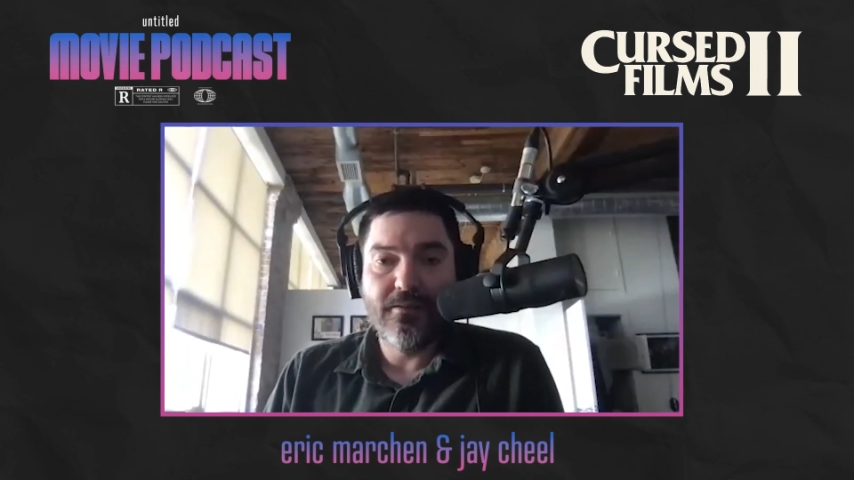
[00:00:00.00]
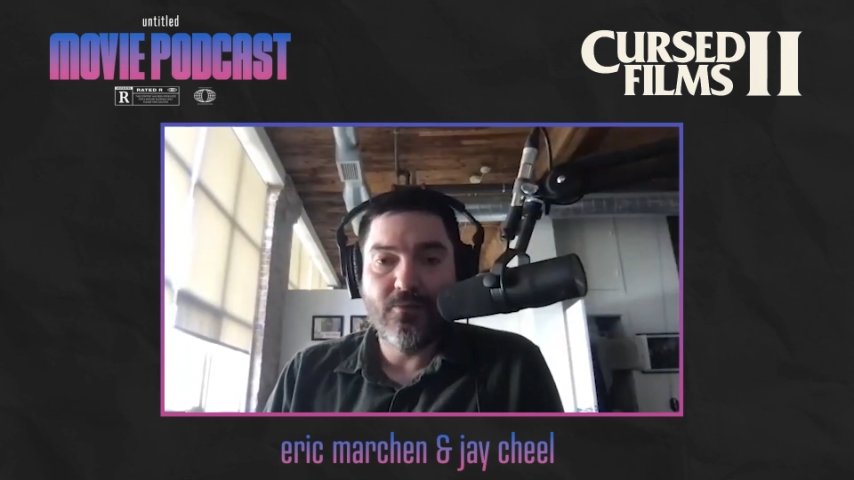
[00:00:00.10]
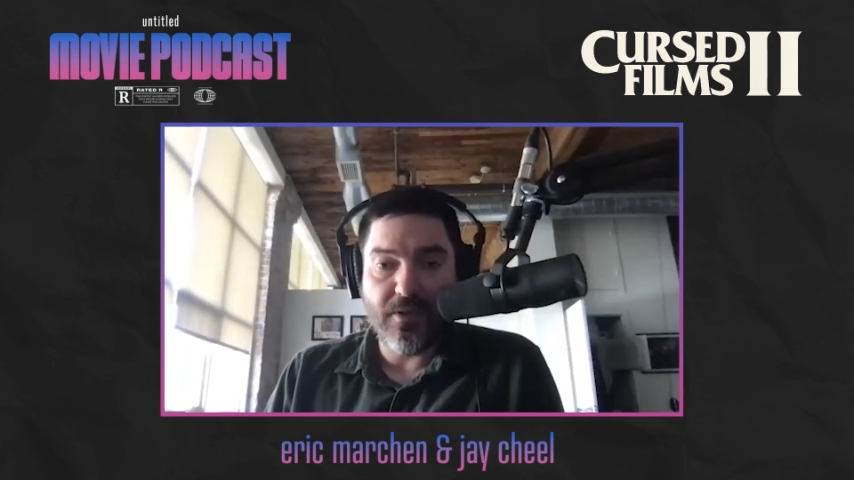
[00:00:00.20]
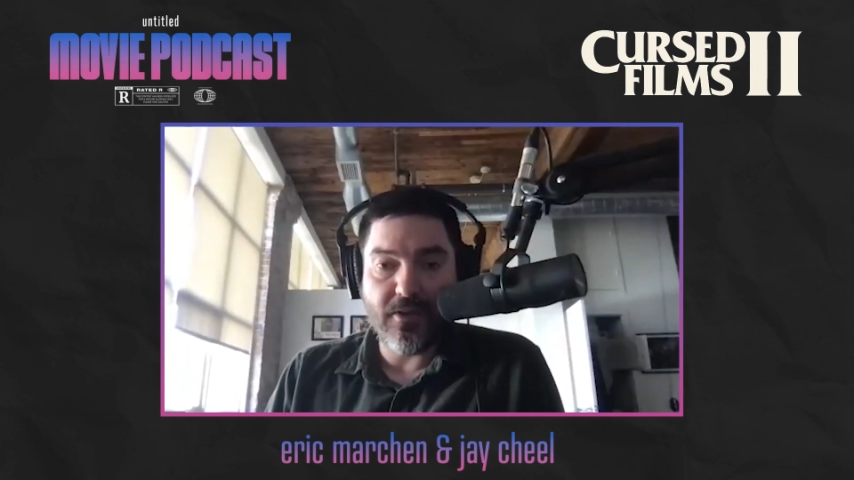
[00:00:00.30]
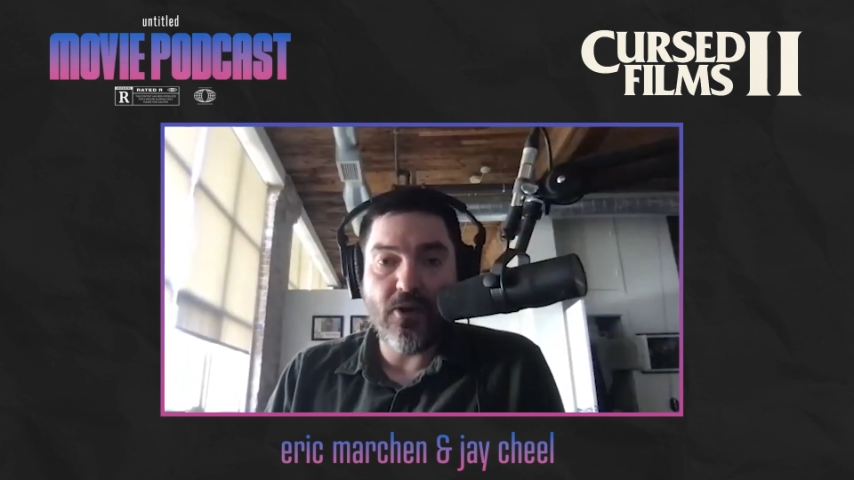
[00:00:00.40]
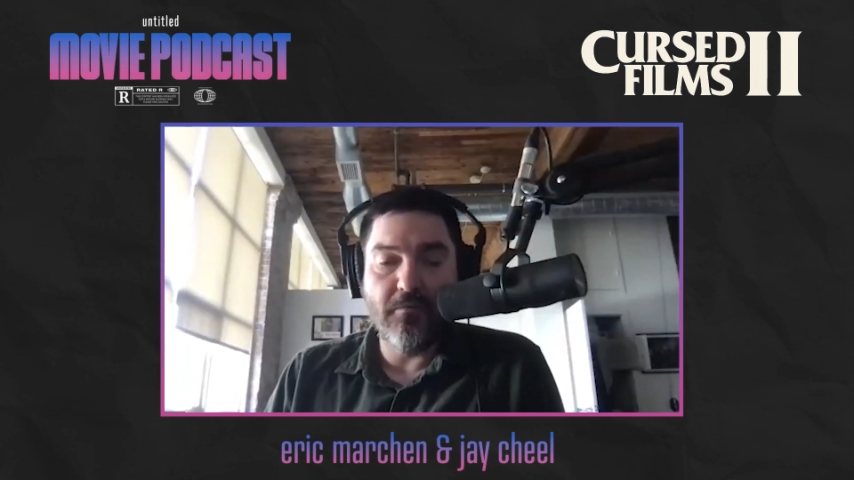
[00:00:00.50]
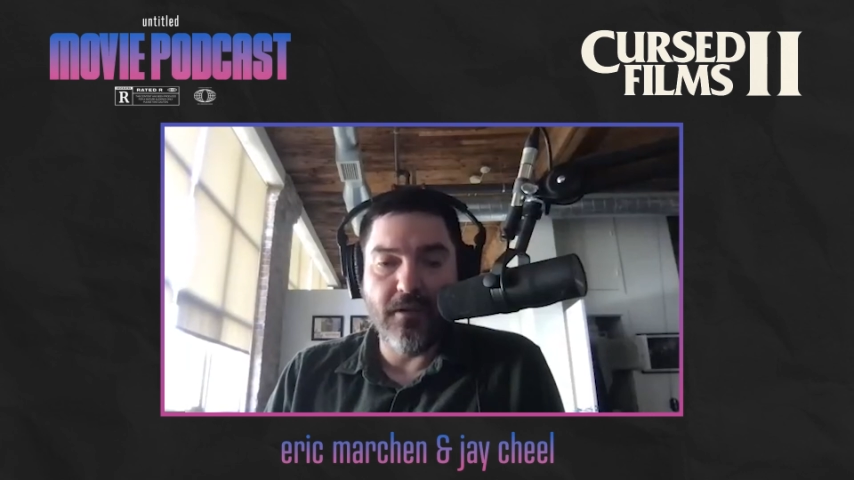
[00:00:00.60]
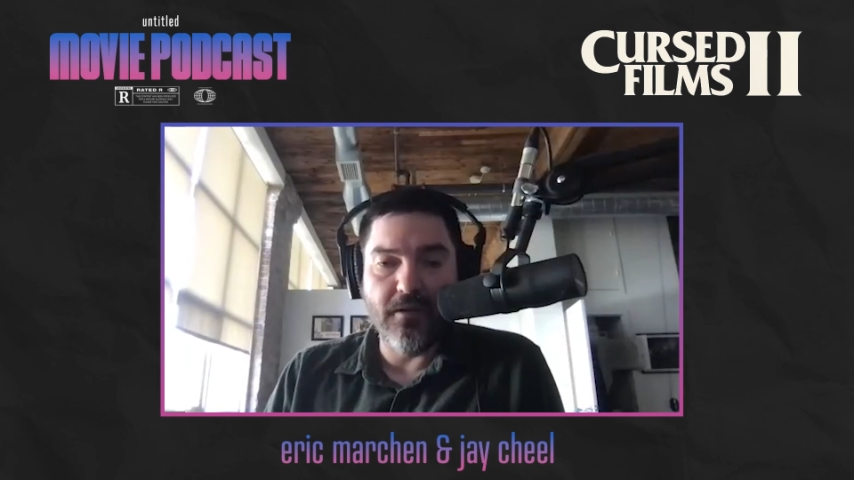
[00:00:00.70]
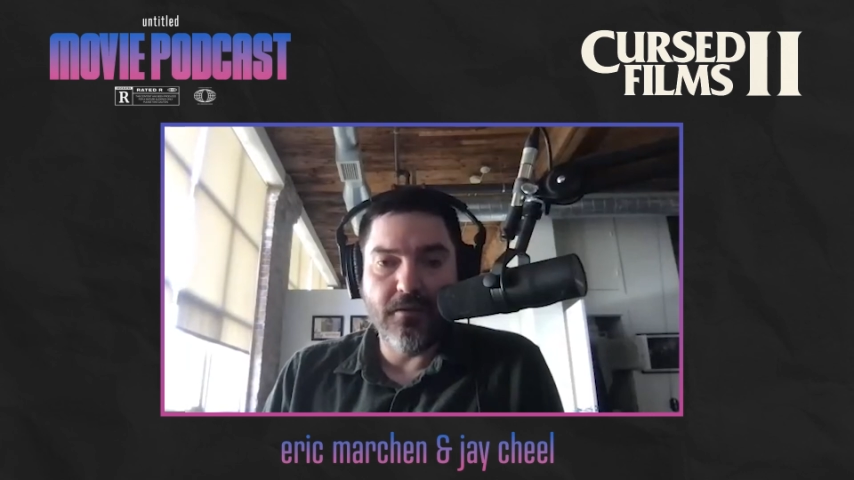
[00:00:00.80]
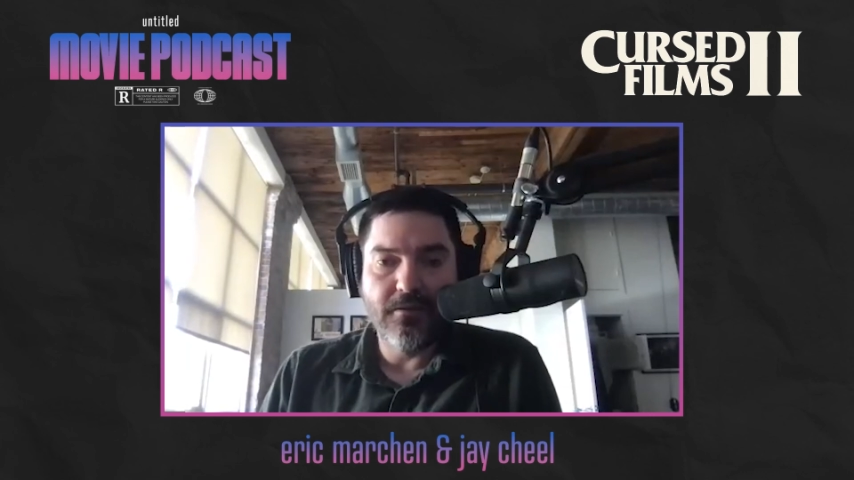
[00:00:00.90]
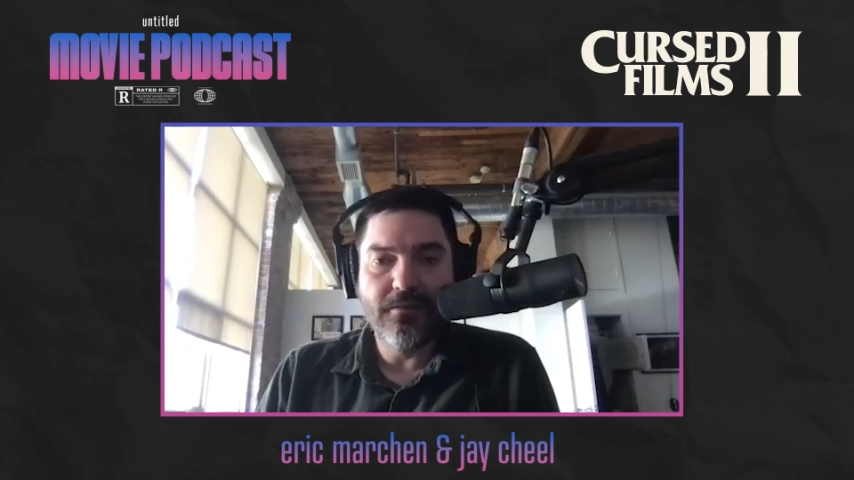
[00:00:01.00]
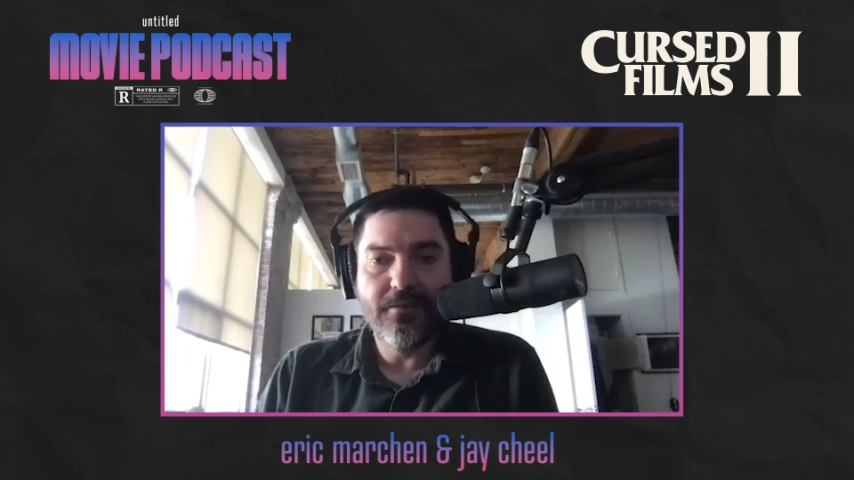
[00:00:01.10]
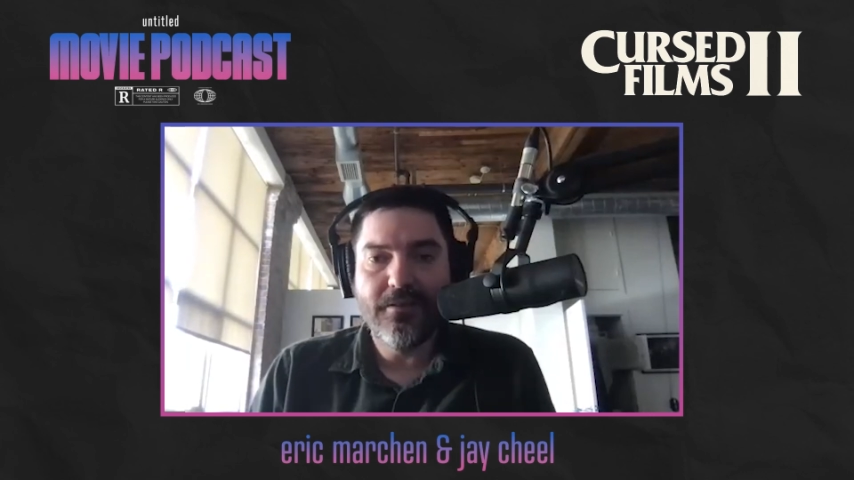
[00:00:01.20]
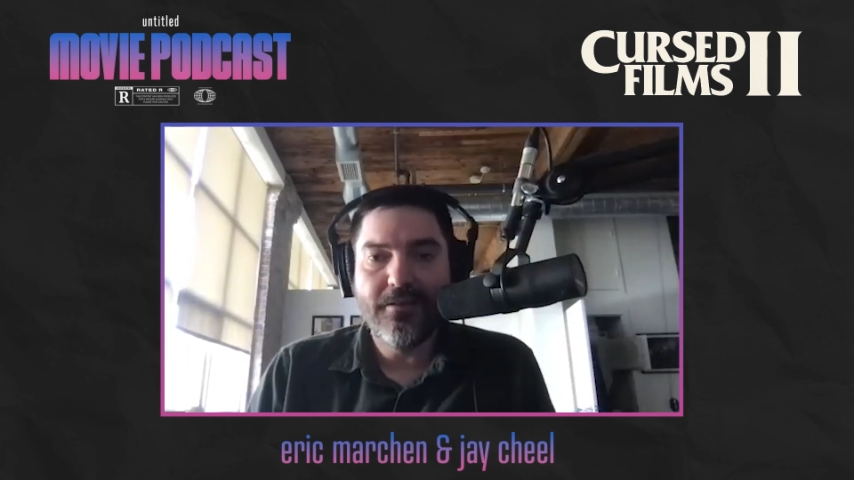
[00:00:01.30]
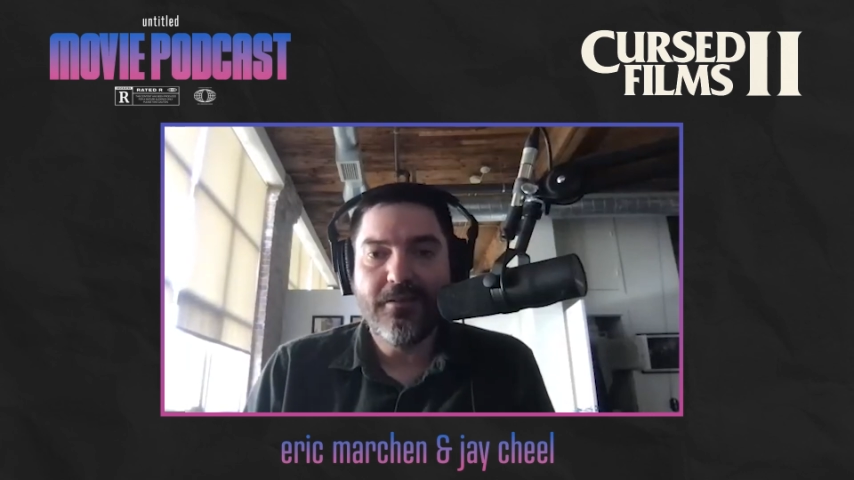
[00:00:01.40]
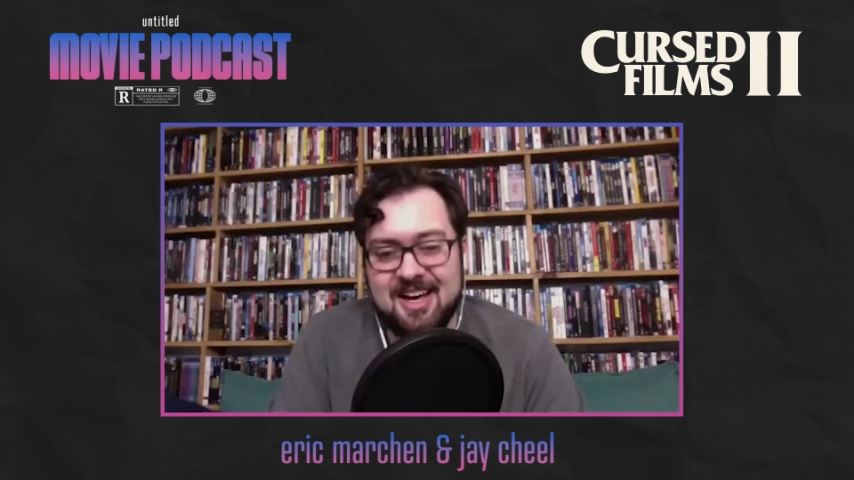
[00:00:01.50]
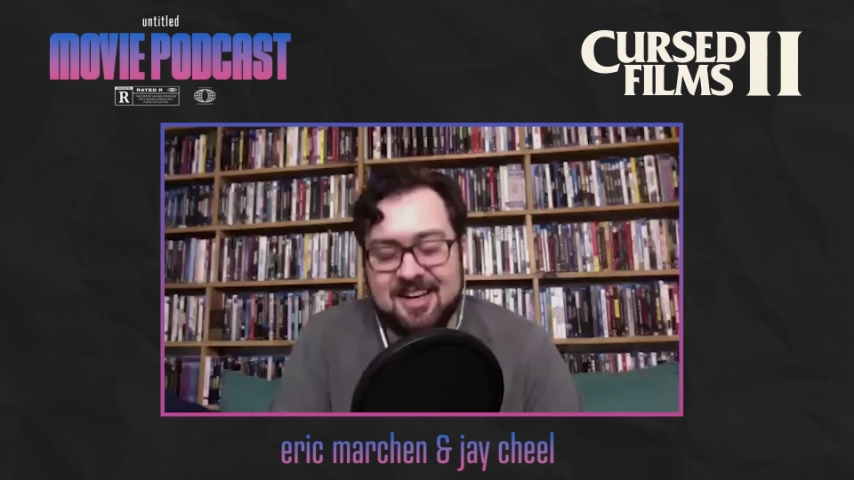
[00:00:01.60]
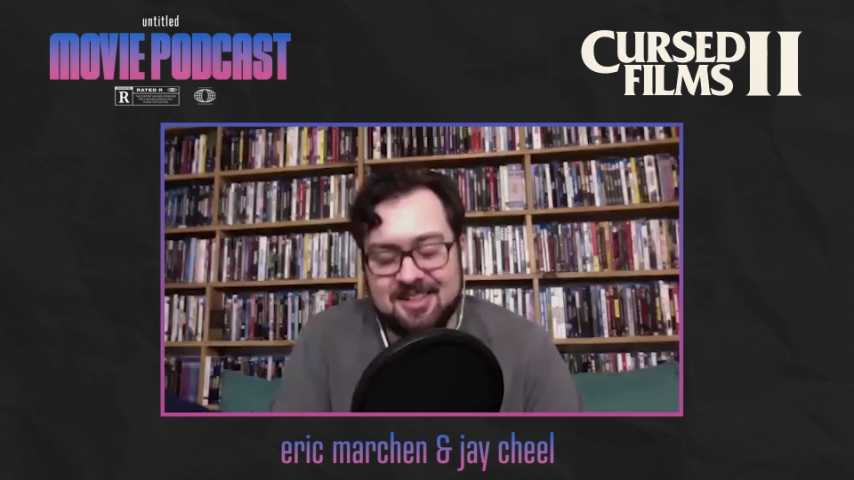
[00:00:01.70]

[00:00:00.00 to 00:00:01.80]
with covid yeah.